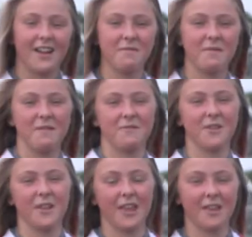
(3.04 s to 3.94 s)
I play for
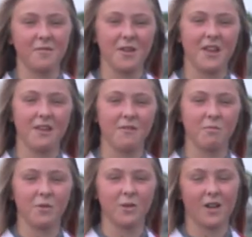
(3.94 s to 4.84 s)
Newquay Community
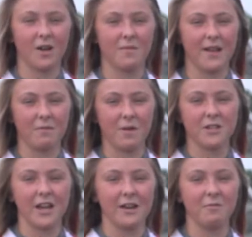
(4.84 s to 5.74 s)
Football Club and we
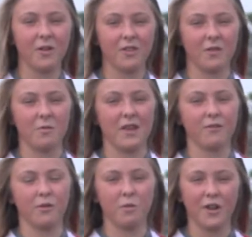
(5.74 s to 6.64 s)
train once a week
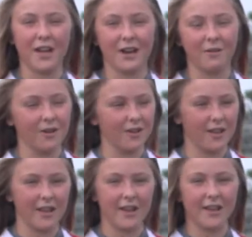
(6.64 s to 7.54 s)
for one hour.
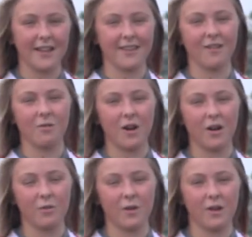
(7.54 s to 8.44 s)
In an ideal
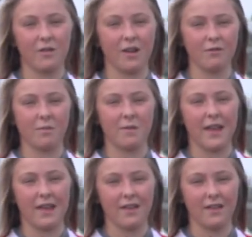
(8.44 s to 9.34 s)
world, we'd love to
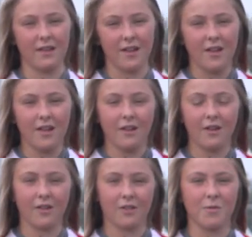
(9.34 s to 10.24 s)
play
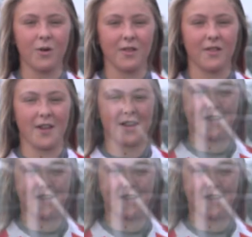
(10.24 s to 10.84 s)
lots more than that.